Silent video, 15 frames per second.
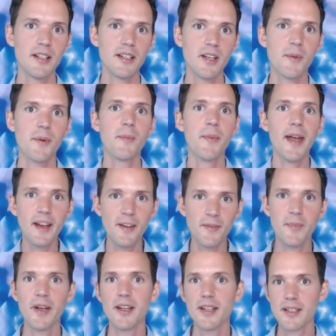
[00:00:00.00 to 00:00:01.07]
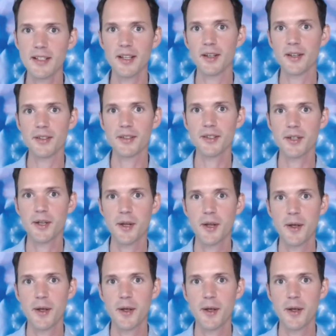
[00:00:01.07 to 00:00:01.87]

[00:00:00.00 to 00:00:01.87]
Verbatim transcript: So, I'm a man of many skills.